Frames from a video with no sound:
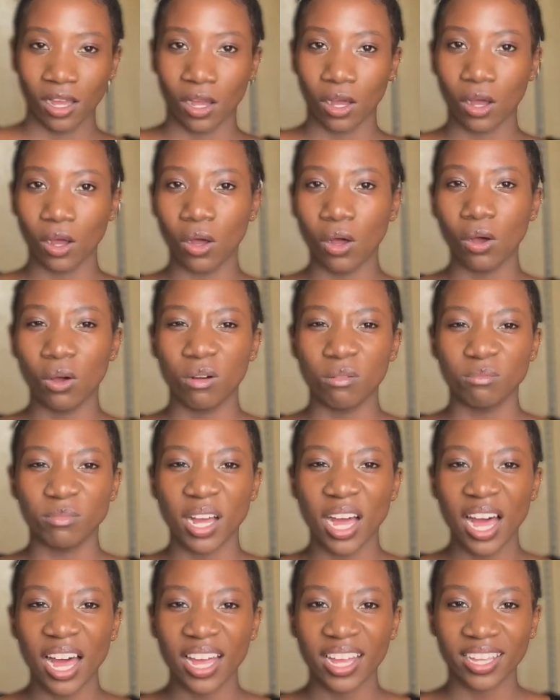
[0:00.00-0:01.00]
Oh
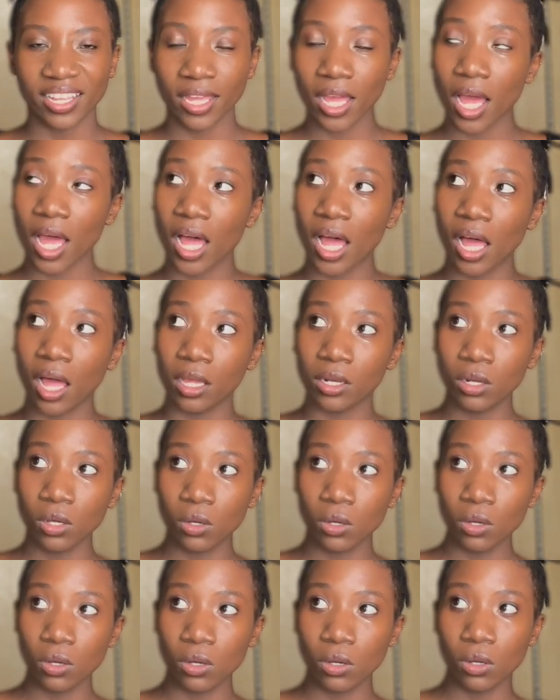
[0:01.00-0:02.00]
my God,
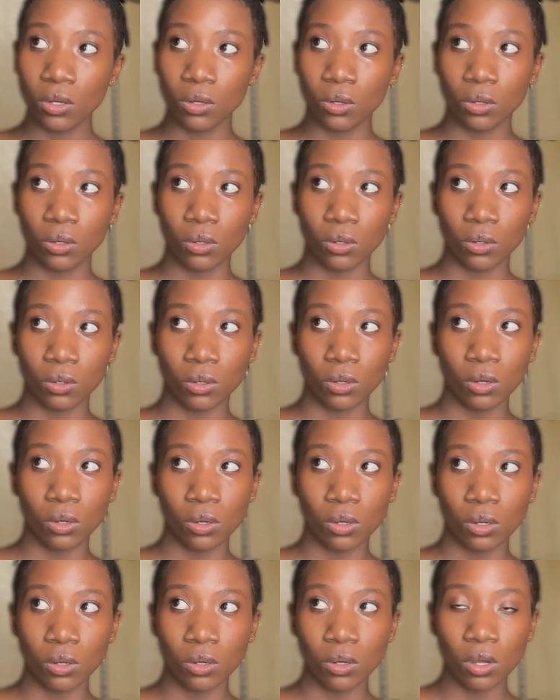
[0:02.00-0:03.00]

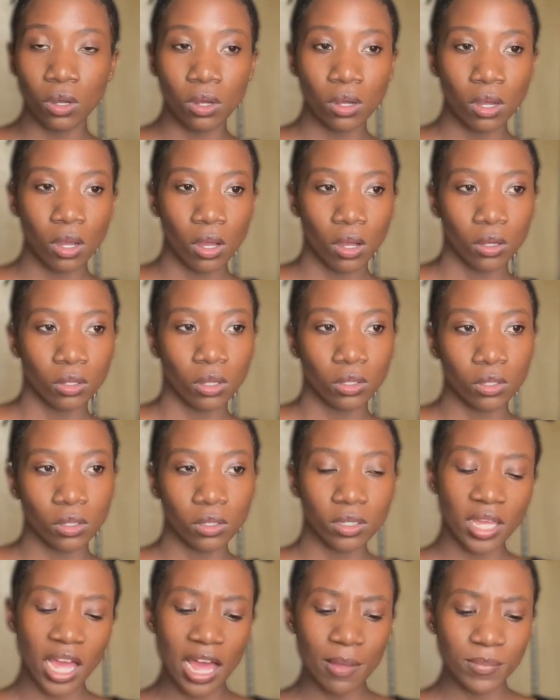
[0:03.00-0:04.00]
oh, you
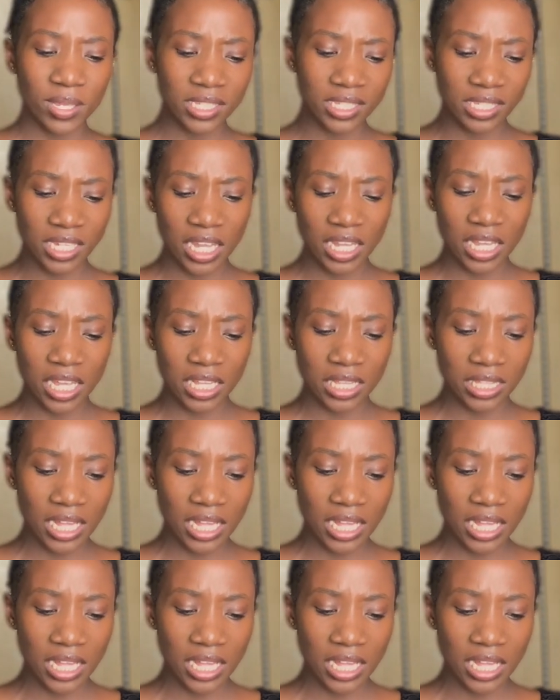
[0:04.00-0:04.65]
got me singing